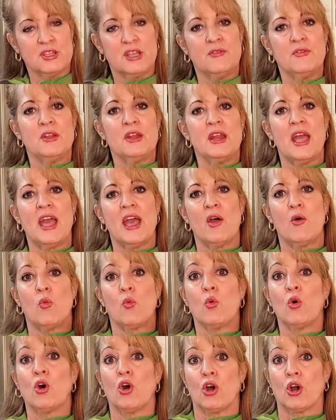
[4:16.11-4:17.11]
Even at
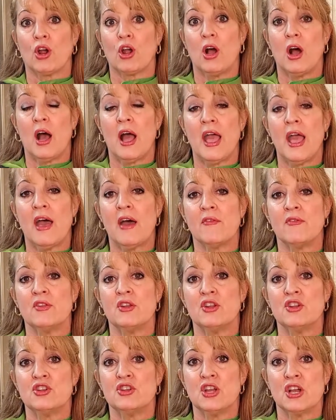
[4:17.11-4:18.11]
work, I have an
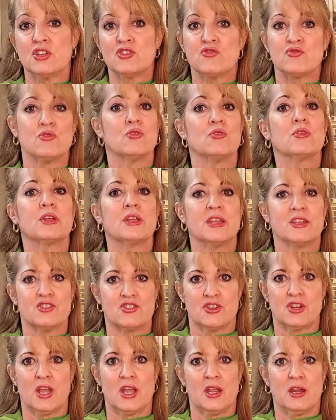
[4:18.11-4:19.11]
industrial
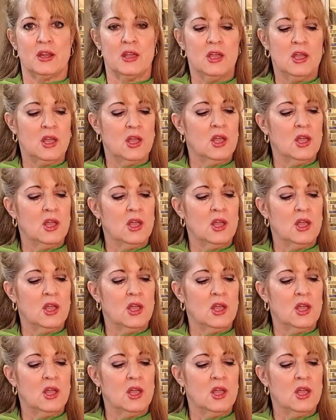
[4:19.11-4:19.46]
KitchenAid.